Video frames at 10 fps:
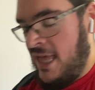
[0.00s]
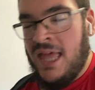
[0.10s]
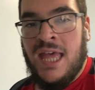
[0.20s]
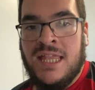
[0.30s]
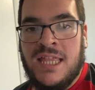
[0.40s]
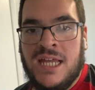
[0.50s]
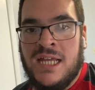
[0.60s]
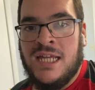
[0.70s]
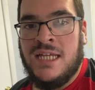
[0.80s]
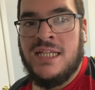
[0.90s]
And
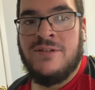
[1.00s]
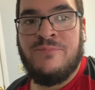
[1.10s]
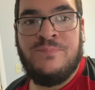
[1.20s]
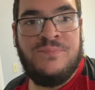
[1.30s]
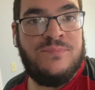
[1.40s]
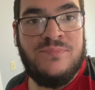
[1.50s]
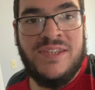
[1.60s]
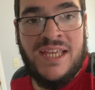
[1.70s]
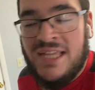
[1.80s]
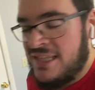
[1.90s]
uh,
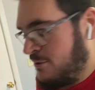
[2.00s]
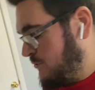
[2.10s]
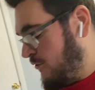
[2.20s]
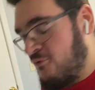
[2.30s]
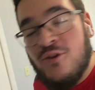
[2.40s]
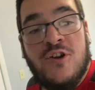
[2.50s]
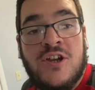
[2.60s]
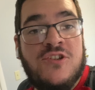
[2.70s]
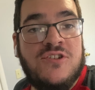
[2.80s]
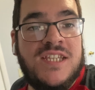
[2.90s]
yeah, let me know if you're
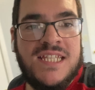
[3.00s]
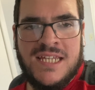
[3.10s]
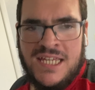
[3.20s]
interested.